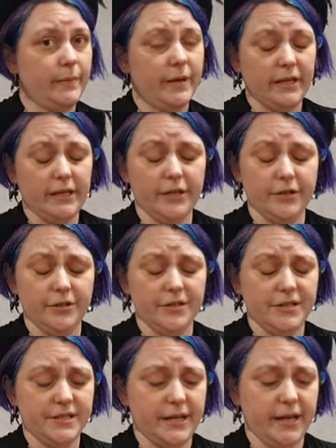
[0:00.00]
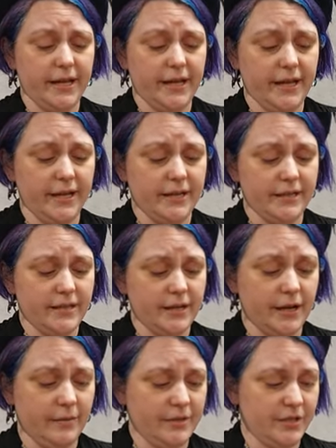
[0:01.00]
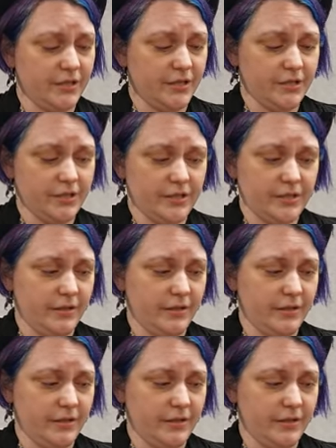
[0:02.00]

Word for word: many years, and um, just,